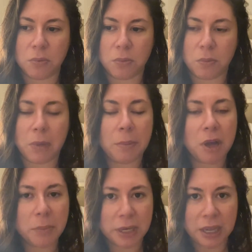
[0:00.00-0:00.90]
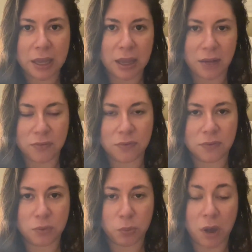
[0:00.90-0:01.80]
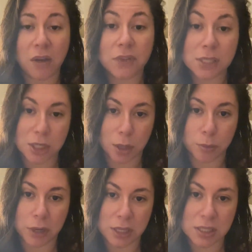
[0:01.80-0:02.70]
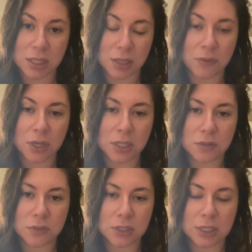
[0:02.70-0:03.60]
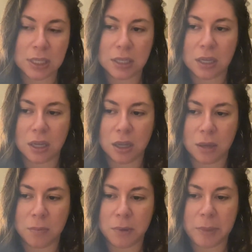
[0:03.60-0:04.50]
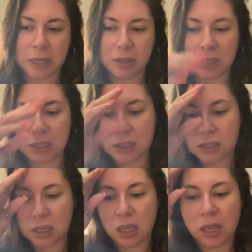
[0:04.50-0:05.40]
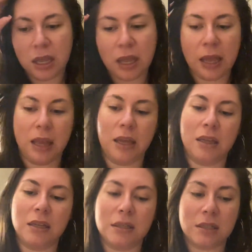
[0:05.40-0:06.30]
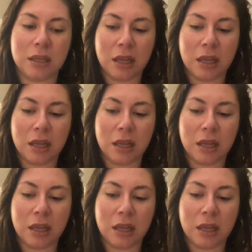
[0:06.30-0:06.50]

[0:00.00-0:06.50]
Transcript: my mom and I obviously our brains think very differently about things, and